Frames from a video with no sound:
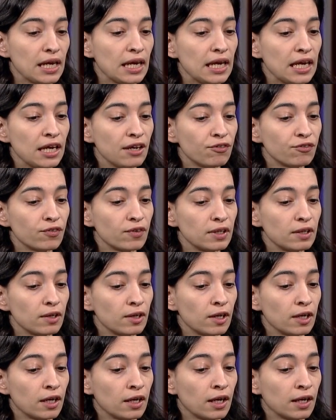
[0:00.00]
If
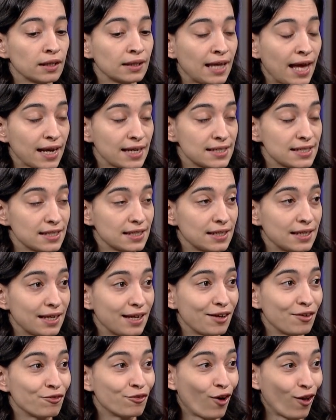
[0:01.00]
elected
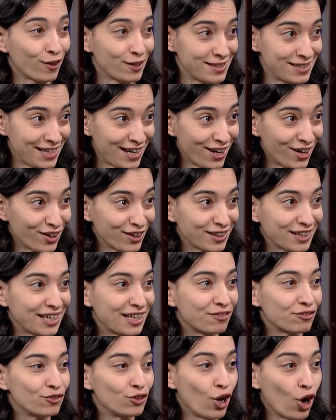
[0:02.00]
voluntarily,
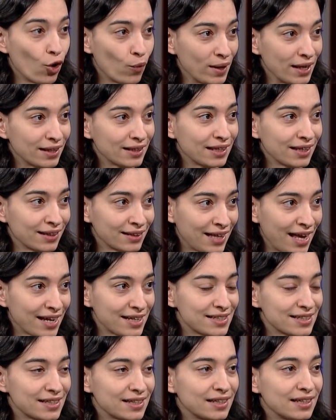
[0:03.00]
if knowingly
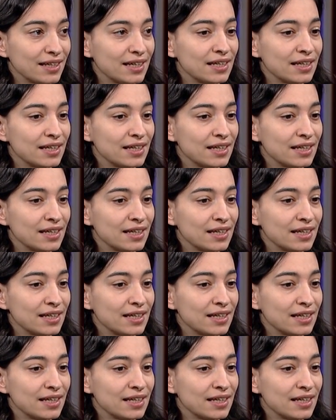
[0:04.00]
elected,